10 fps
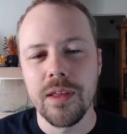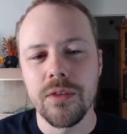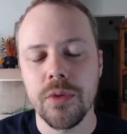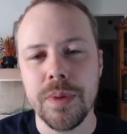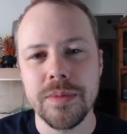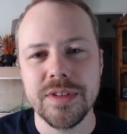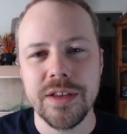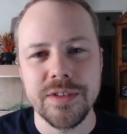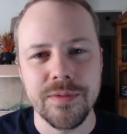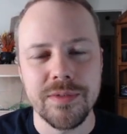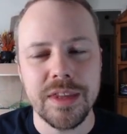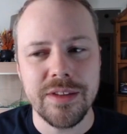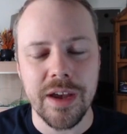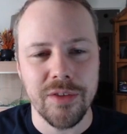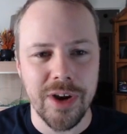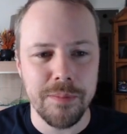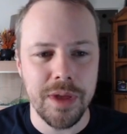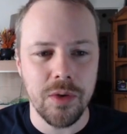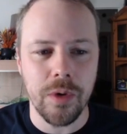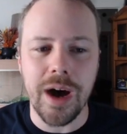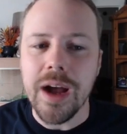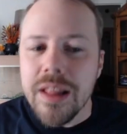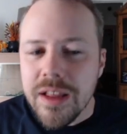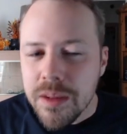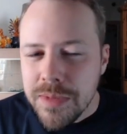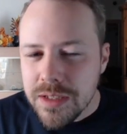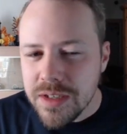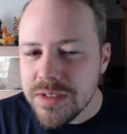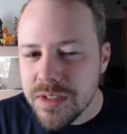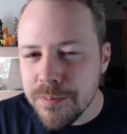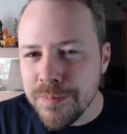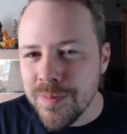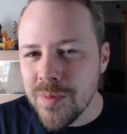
Some people say it's a second-rate Mgła. I like the melodies in them.